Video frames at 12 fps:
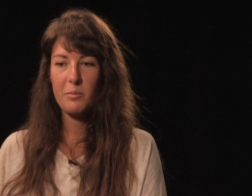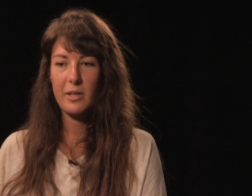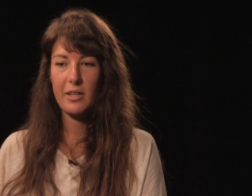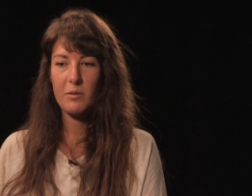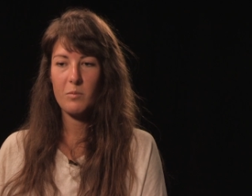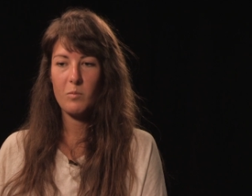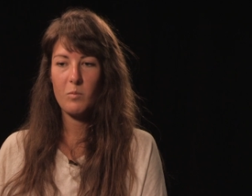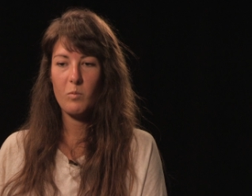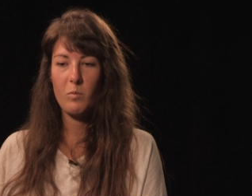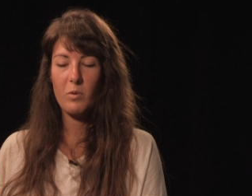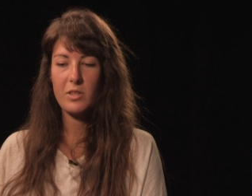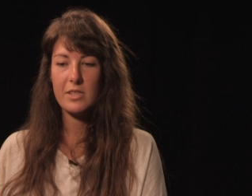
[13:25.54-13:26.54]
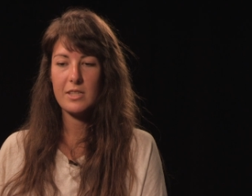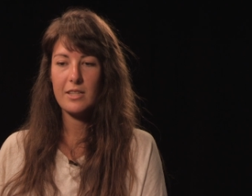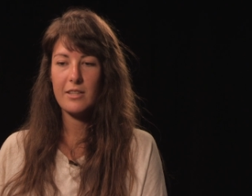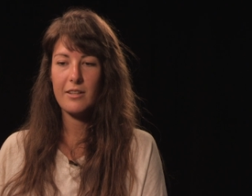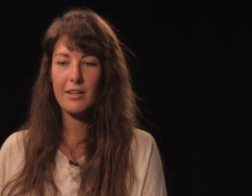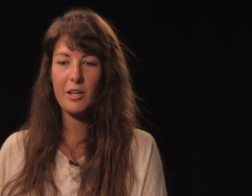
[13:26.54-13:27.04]
to go back once
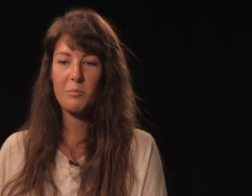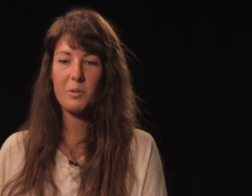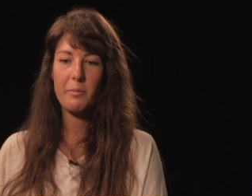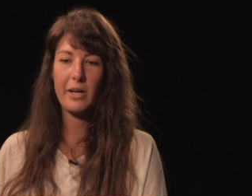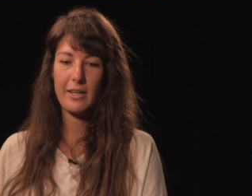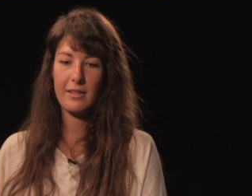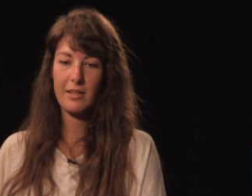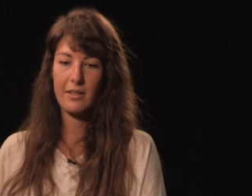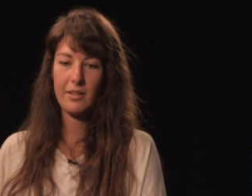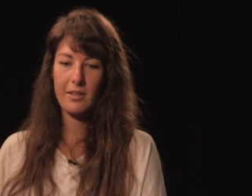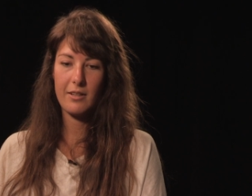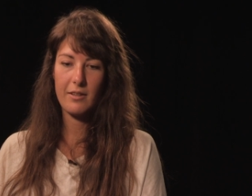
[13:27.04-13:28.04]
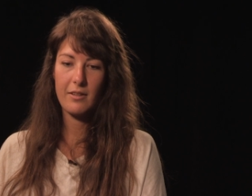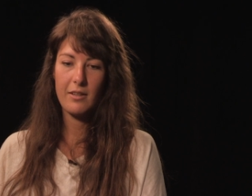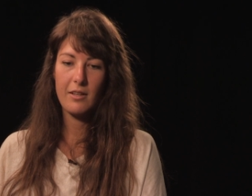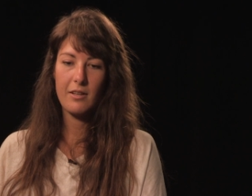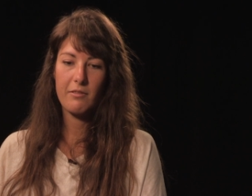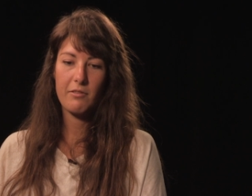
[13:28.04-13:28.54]
a year. I'll be back there
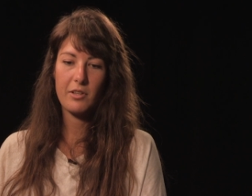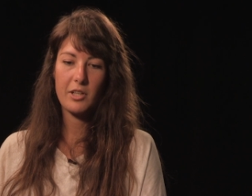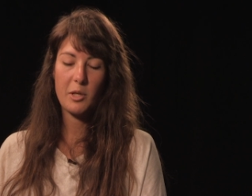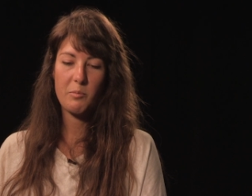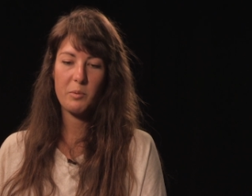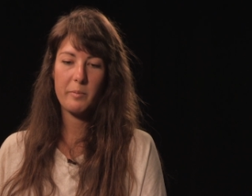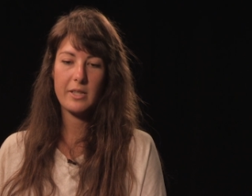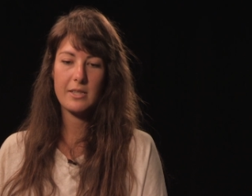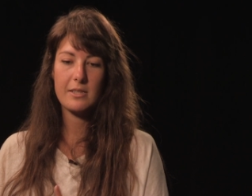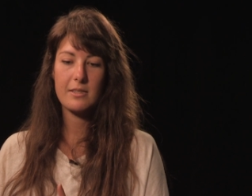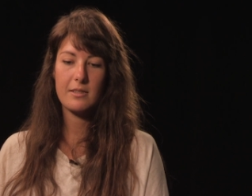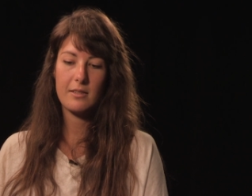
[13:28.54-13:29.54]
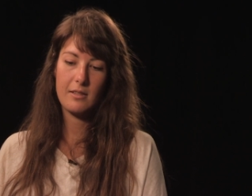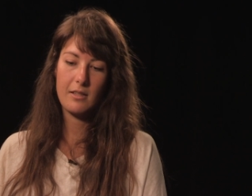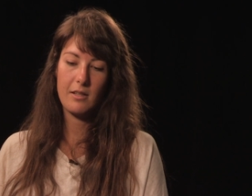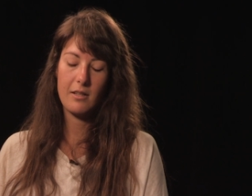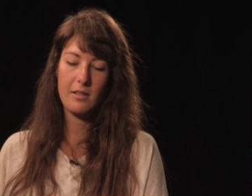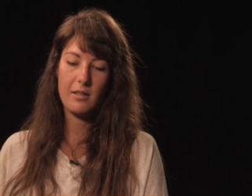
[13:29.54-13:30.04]
for a couple months
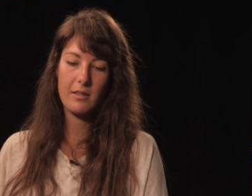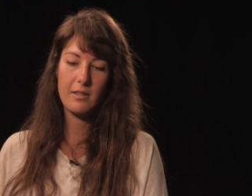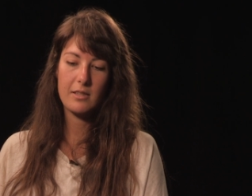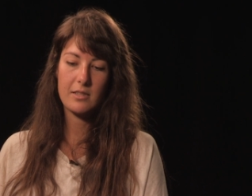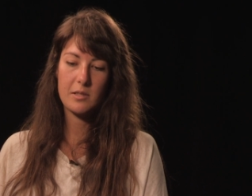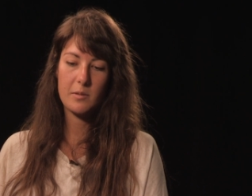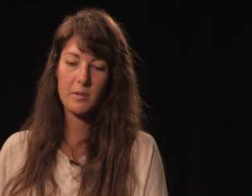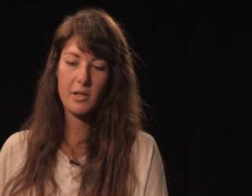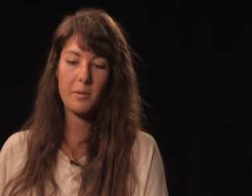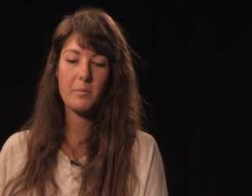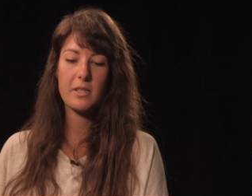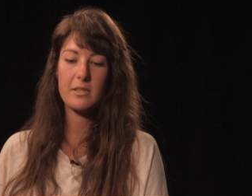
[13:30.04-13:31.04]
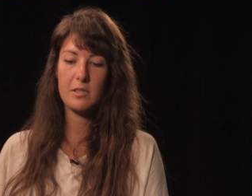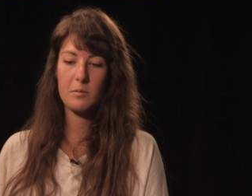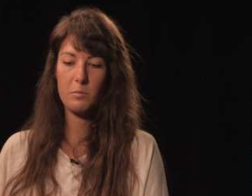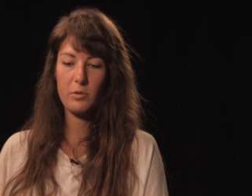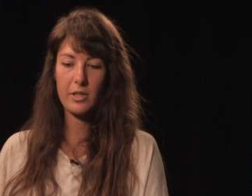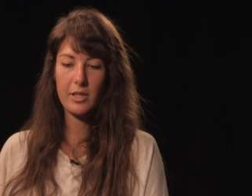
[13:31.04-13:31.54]
uh, this coming
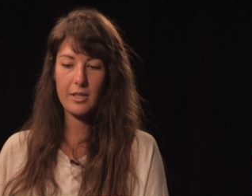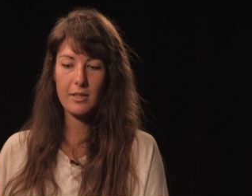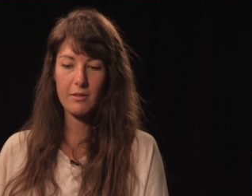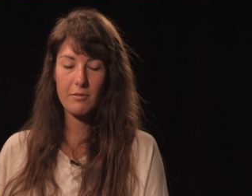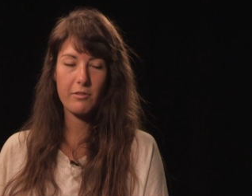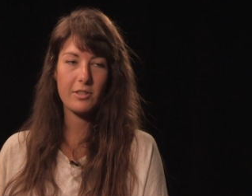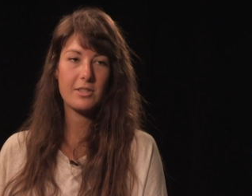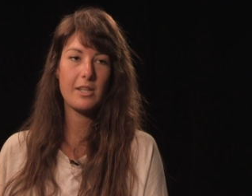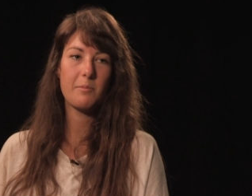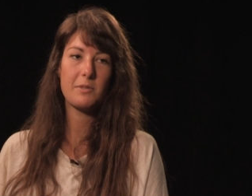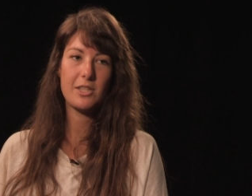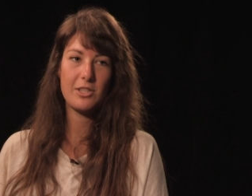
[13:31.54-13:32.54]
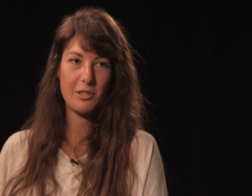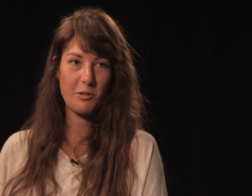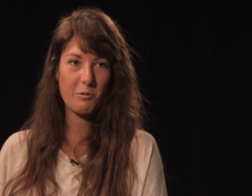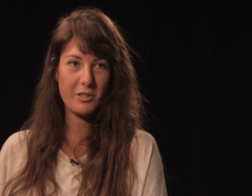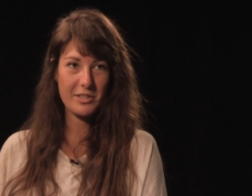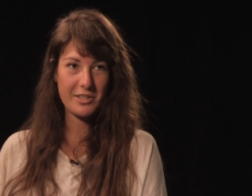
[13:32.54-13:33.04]
spring. For I'm teaching
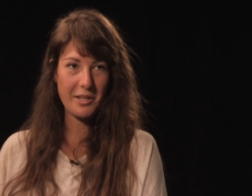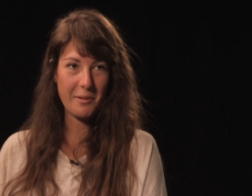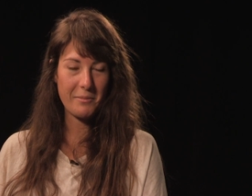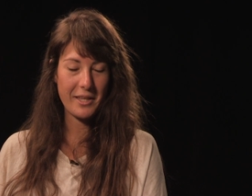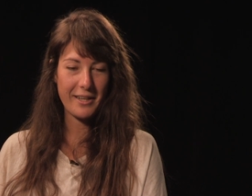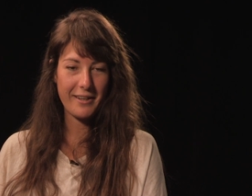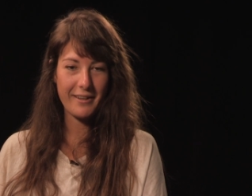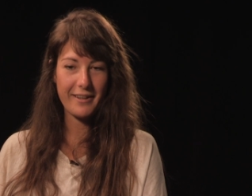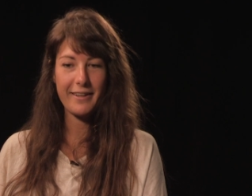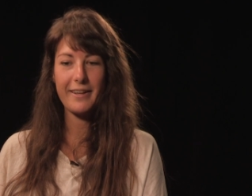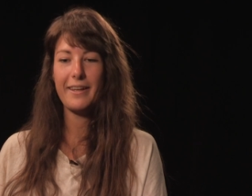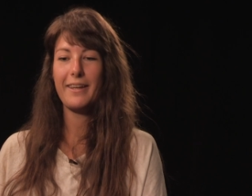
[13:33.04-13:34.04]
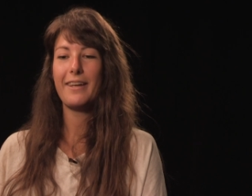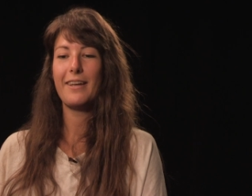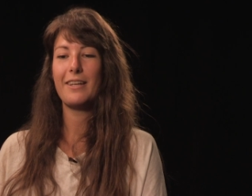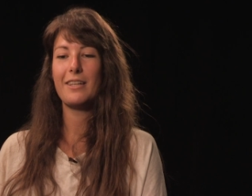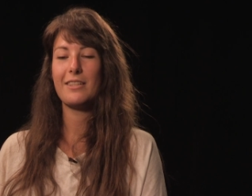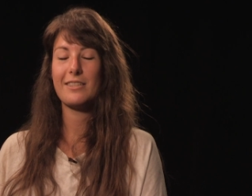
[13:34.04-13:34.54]
a workshop there
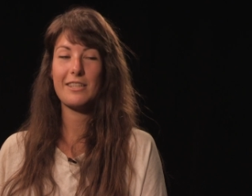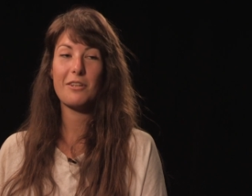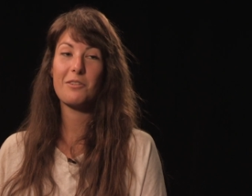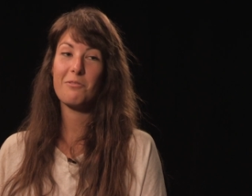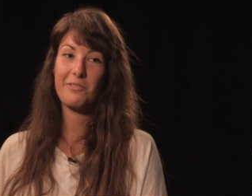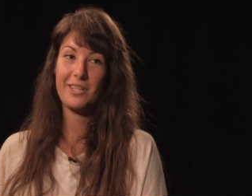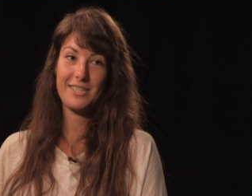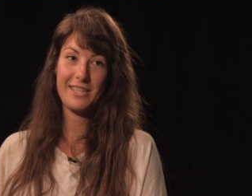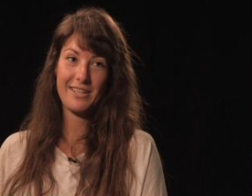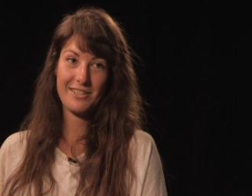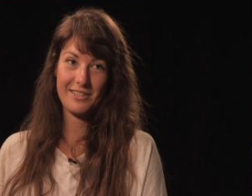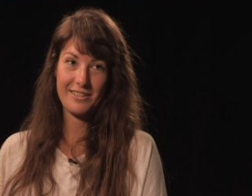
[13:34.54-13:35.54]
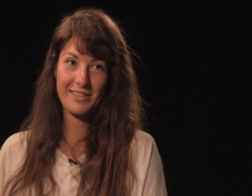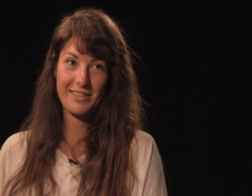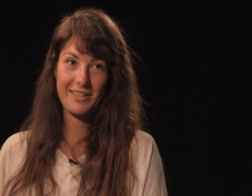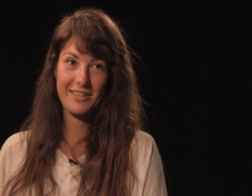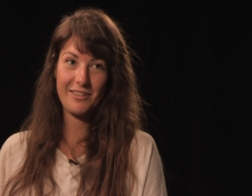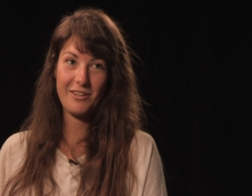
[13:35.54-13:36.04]
in the south of France,
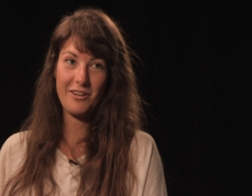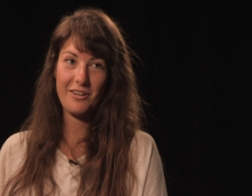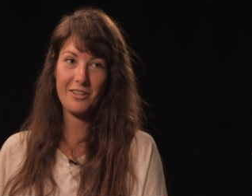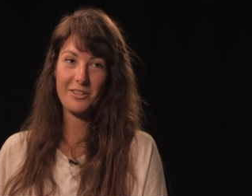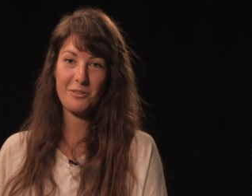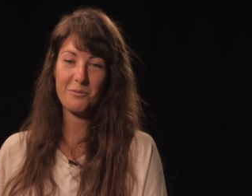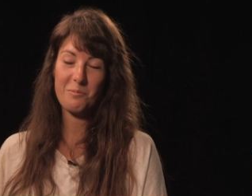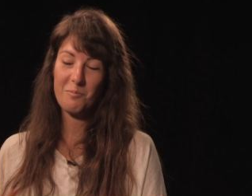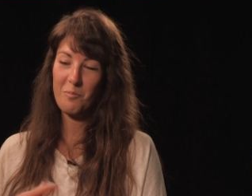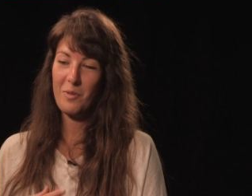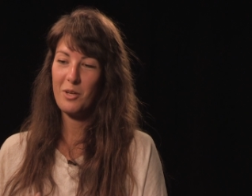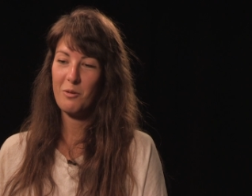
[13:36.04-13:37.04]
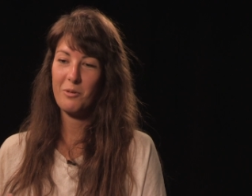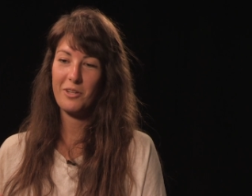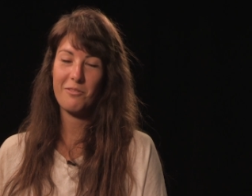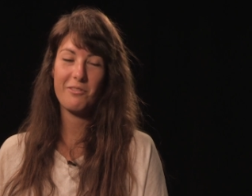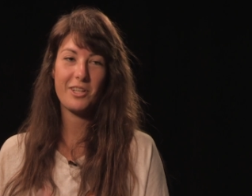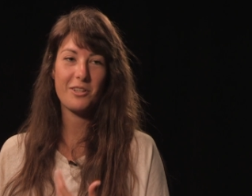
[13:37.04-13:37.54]
actually, in Arles,
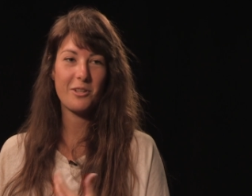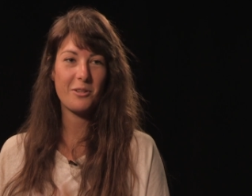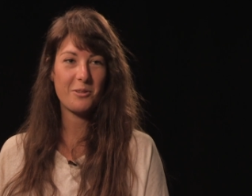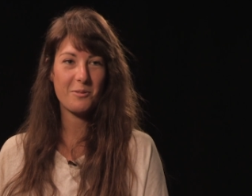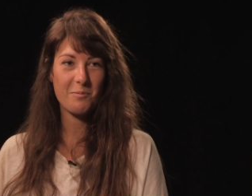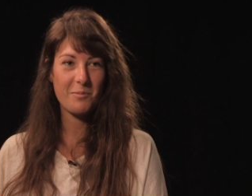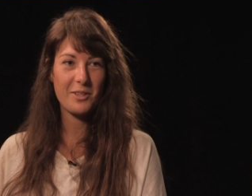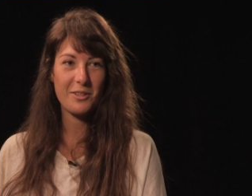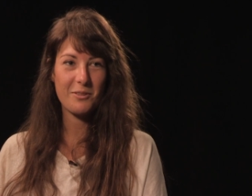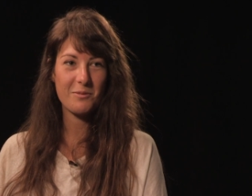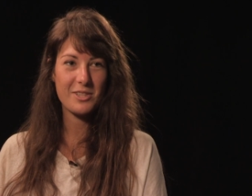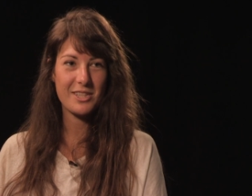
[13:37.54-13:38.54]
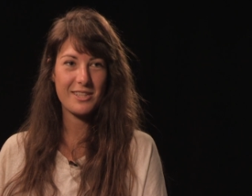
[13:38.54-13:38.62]
where Van Gogh, you know,